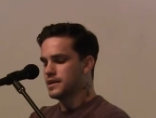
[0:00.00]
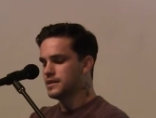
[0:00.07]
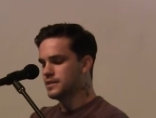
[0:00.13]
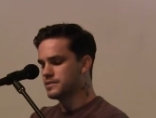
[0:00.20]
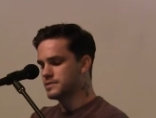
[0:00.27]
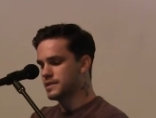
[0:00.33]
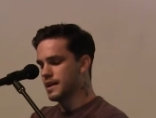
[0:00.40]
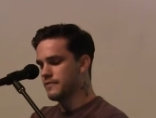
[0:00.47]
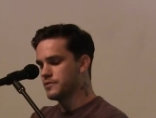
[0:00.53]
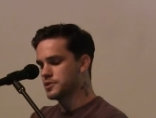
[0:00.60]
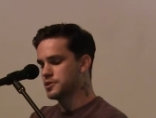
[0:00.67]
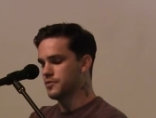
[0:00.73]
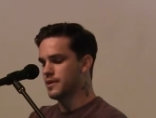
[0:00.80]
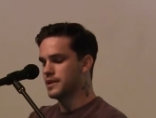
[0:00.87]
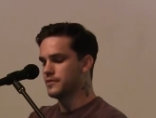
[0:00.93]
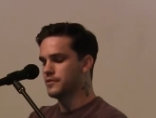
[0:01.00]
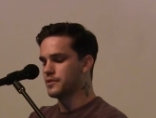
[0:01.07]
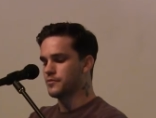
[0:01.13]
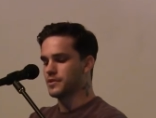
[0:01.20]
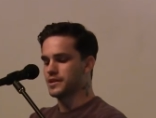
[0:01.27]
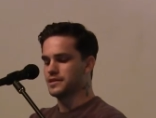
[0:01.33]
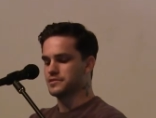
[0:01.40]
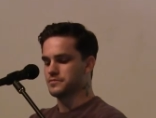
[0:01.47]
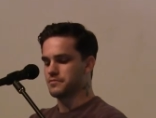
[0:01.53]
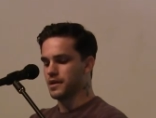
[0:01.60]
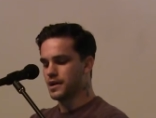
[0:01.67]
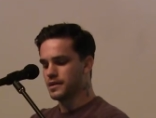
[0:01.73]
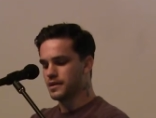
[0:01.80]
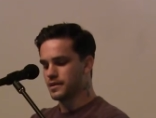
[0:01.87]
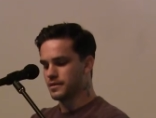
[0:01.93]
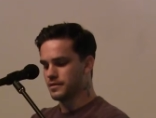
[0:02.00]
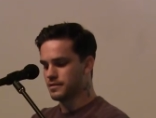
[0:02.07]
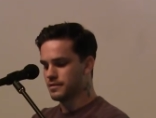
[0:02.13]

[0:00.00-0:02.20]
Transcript: He doesn't ever show anyone what he's writing.